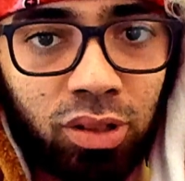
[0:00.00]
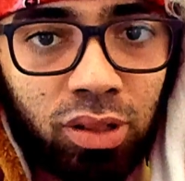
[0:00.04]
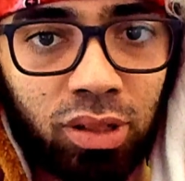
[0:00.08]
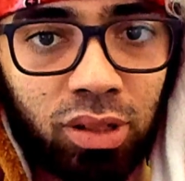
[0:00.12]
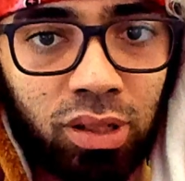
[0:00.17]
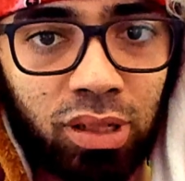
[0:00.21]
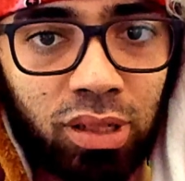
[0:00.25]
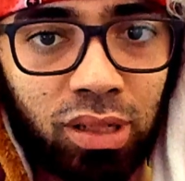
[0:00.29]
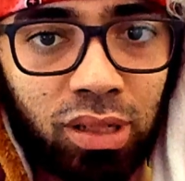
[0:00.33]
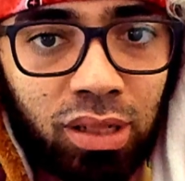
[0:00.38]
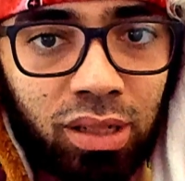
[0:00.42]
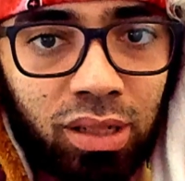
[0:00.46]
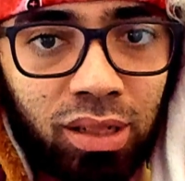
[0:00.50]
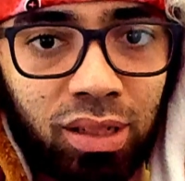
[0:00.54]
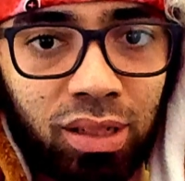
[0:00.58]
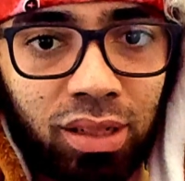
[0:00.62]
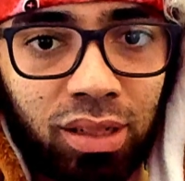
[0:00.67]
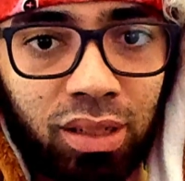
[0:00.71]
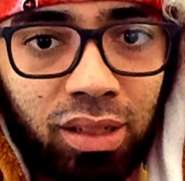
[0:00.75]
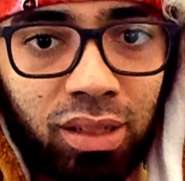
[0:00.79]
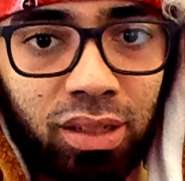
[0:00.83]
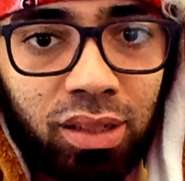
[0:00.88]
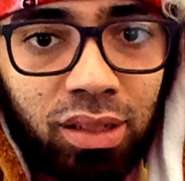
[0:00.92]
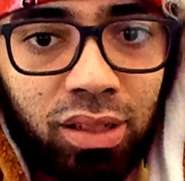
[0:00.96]

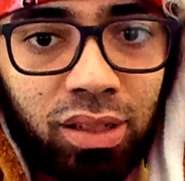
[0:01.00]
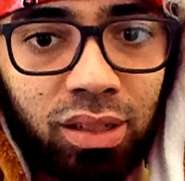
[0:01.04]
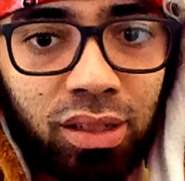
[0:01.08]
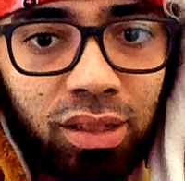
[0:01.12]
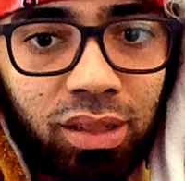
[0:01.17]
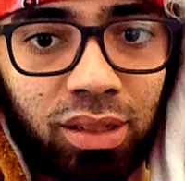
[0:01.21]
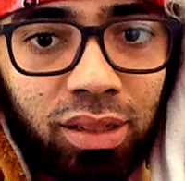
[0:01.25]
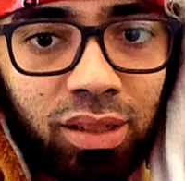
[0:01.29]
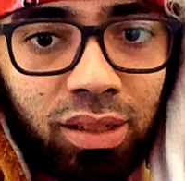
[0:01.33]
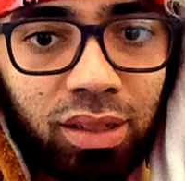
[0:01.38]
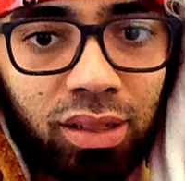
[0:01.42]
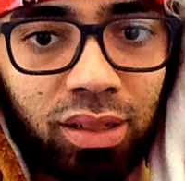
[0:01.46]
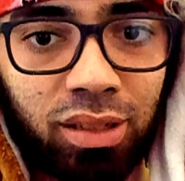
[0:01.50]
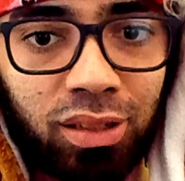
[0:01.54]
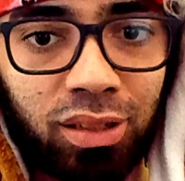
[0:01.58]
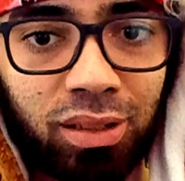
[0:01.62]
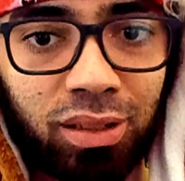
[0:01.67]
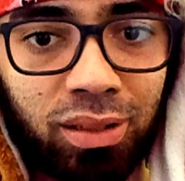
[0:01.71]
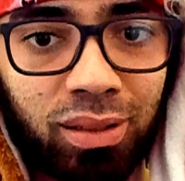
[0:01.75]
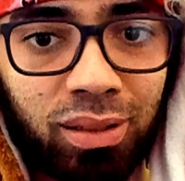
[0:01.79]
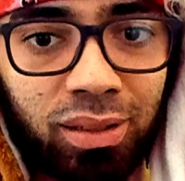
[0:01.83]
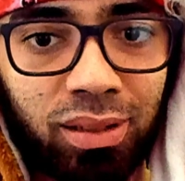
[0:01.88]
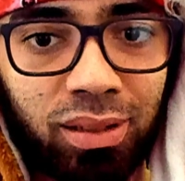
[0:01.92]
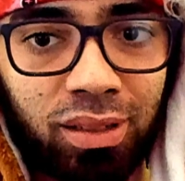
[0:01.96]

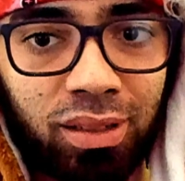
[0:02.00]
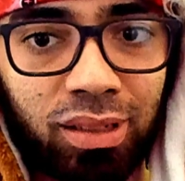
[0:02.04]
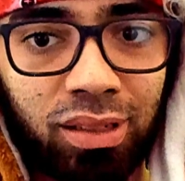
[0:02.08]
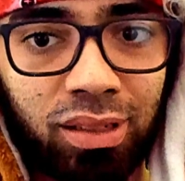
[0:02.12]
No one is speaking in this clip.